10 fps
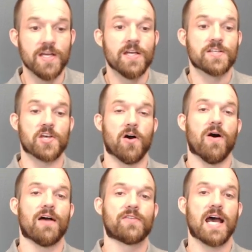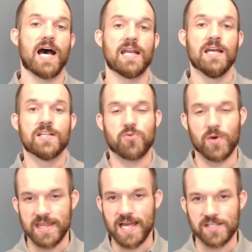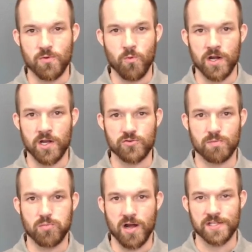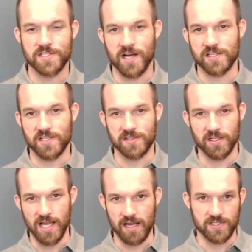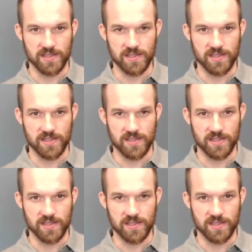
So I've got 20,100 bronze Knuts on the left.